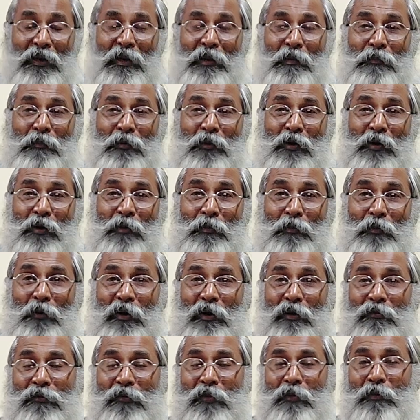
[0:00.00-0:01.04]
very important
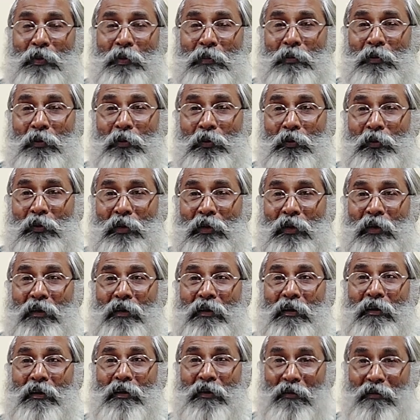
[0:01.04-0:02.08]
point for people who
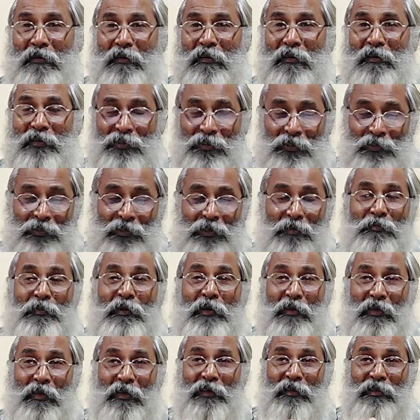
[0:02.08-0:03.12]
take regular decision
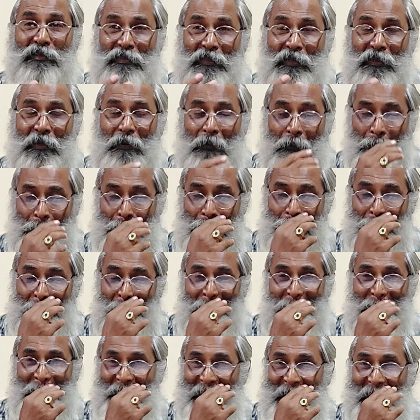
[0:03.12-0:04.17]
making is there.
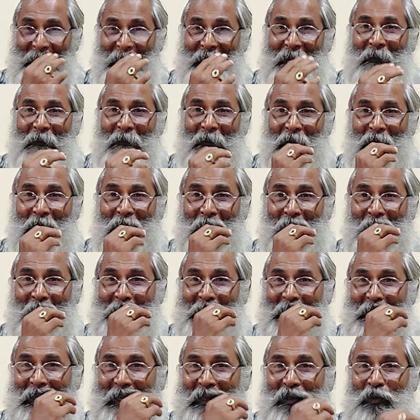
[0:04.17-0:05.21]

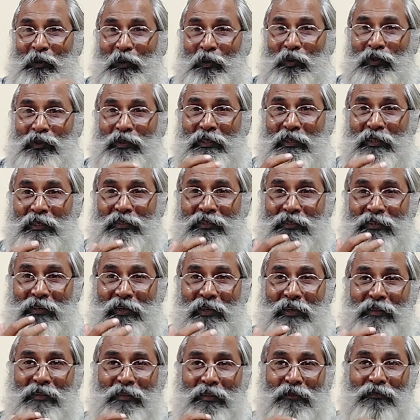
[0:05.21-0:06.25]
Suddenly they lose the
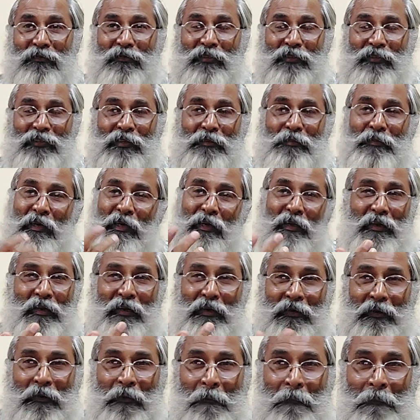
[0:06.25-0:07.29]
strength of decision making
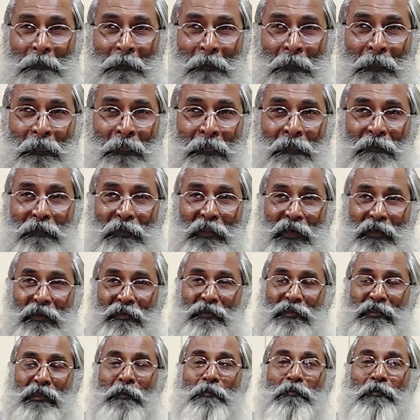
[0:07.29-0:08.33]
and they
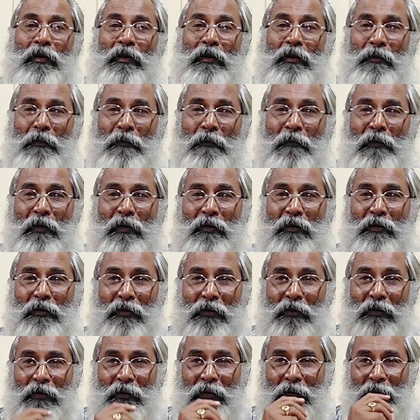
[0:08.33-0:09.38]
can stumble
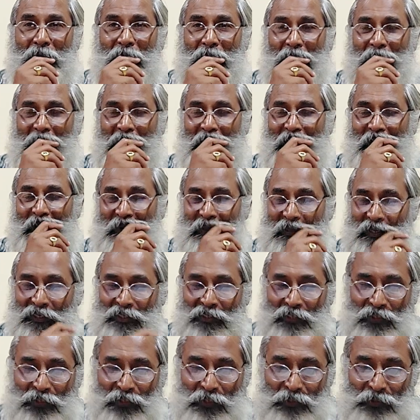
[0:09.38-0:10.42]
and take wrong
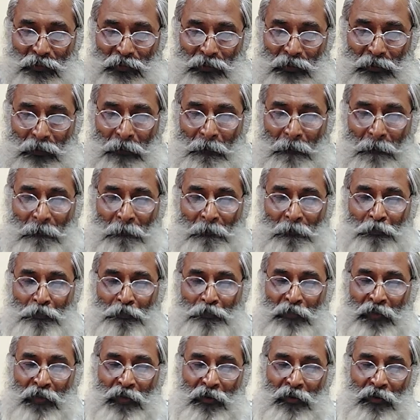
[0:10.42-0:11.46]
decisions.
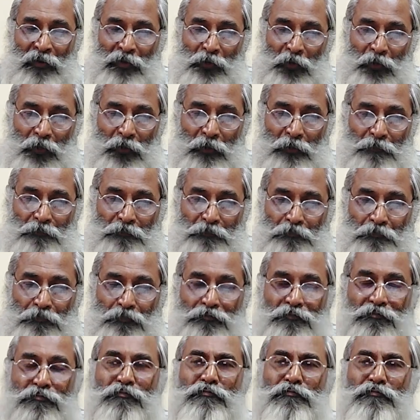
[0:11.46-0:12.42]
So